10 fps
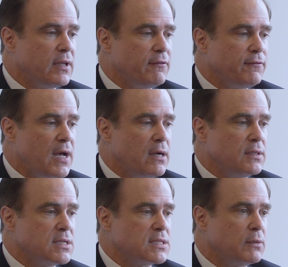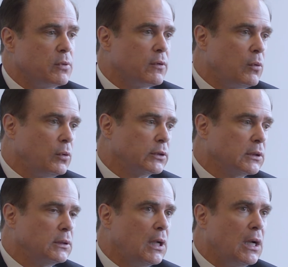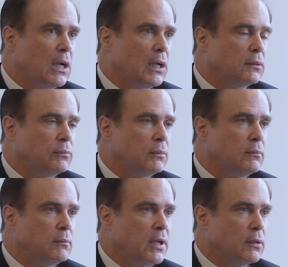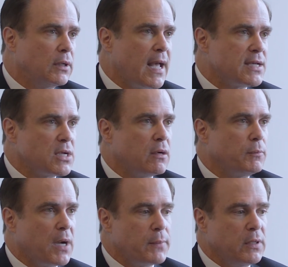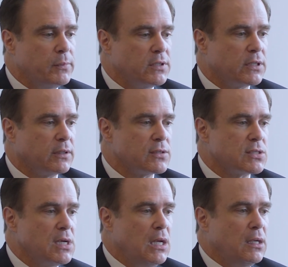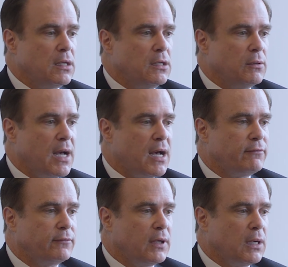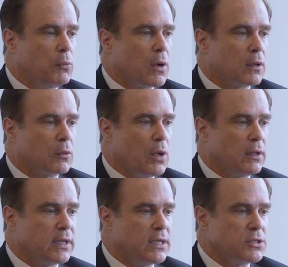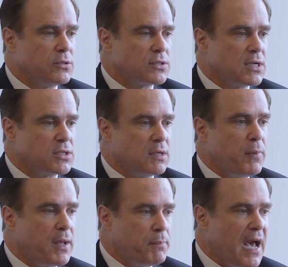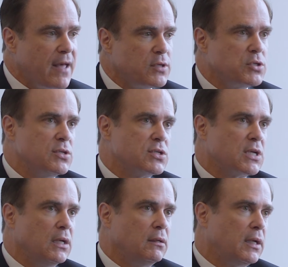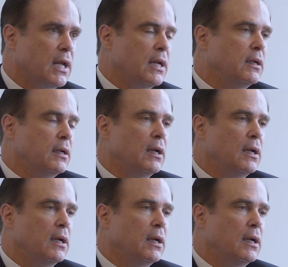they found is that with older cast iron piping materials, you have water quality issues such that pathogens can